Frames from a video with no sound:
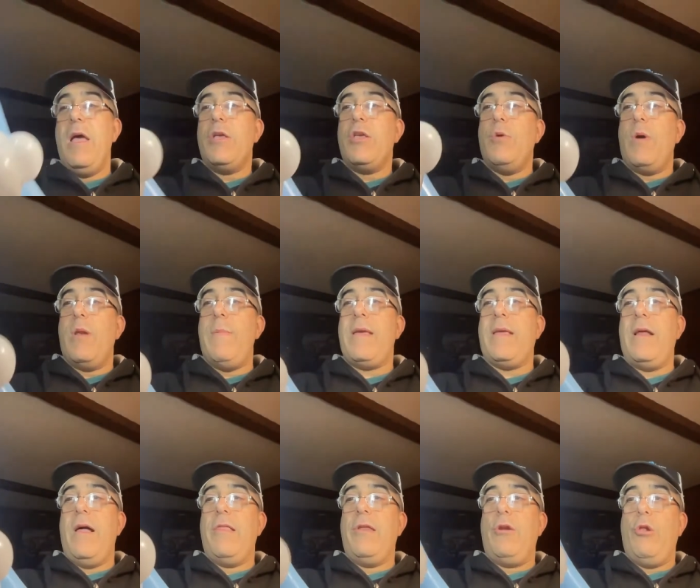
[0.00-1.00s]
You want to make it
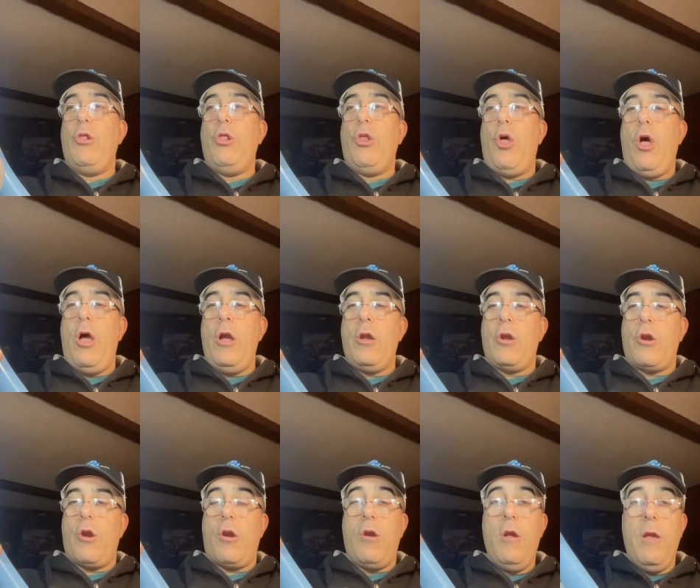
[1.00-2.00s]
a little
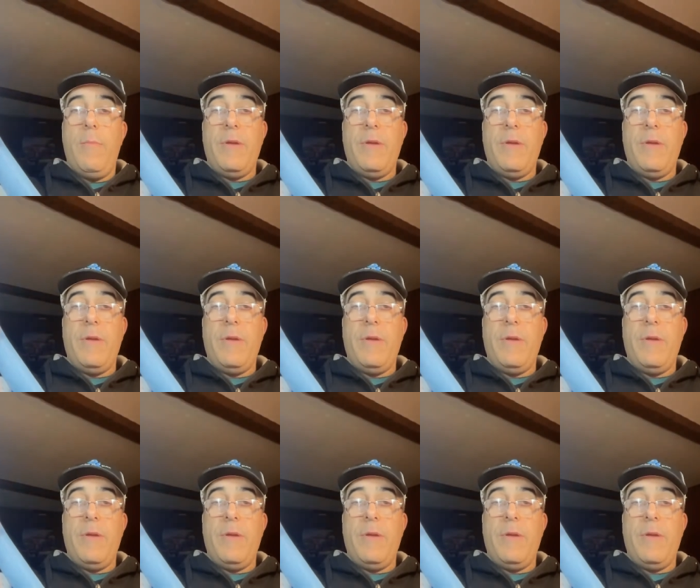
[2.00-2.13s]
longer